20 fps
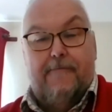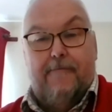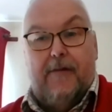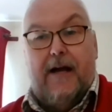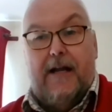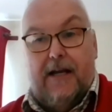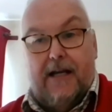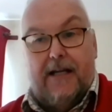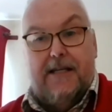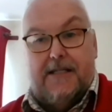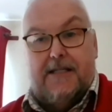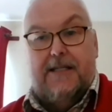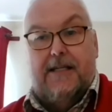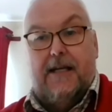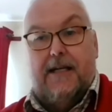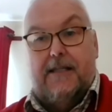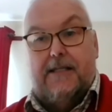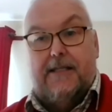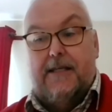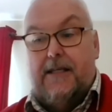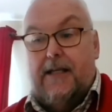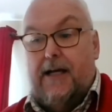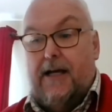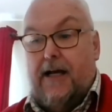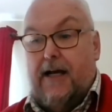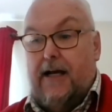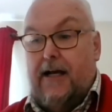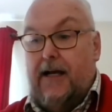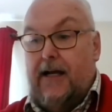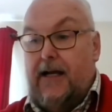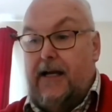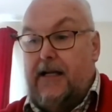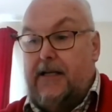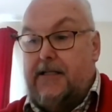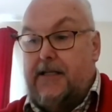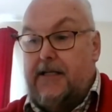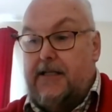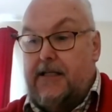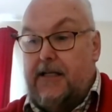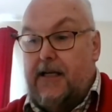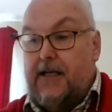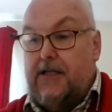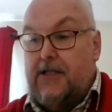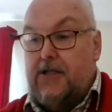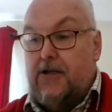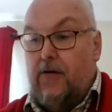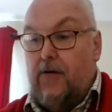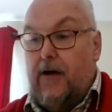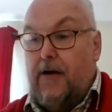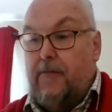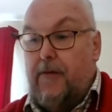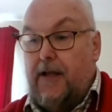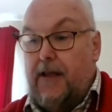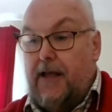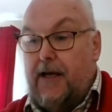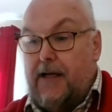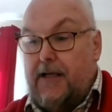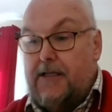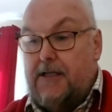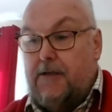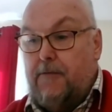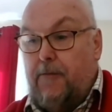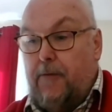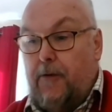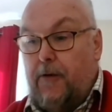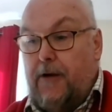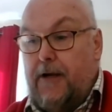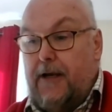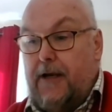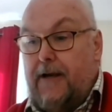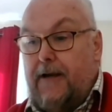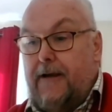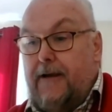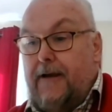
And listening to that is essential. And my last point,